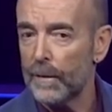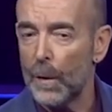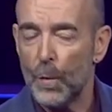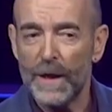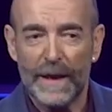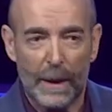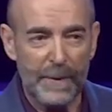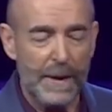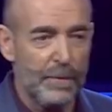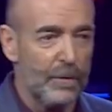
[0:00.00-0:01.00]
and we allow
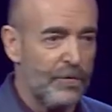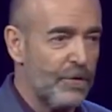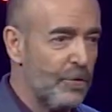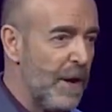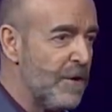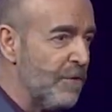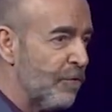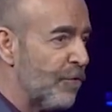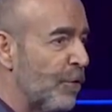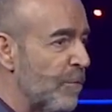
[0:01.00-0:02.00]
people,
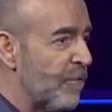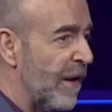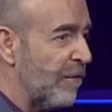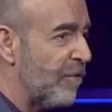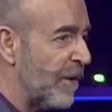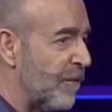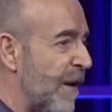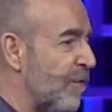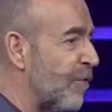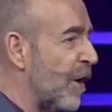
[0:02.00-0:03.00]
situations, circumstances, and
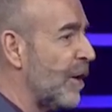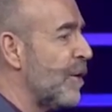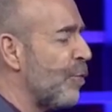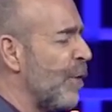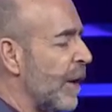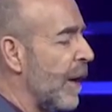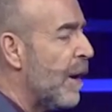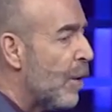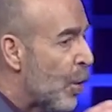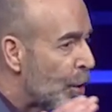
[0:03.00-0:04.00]
events to
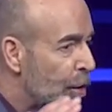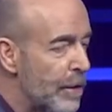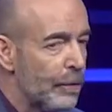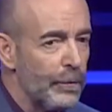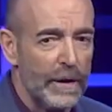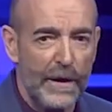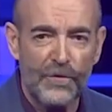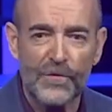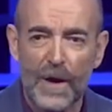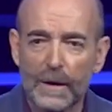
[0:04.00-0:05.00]
literally
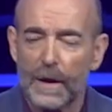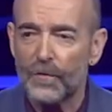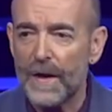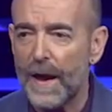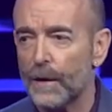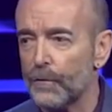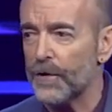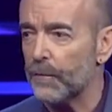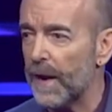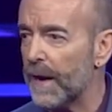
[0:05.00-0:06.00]
suck the
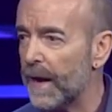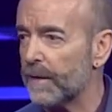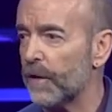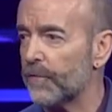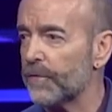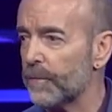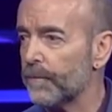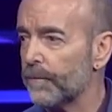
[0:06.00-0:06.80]
energy right out of us.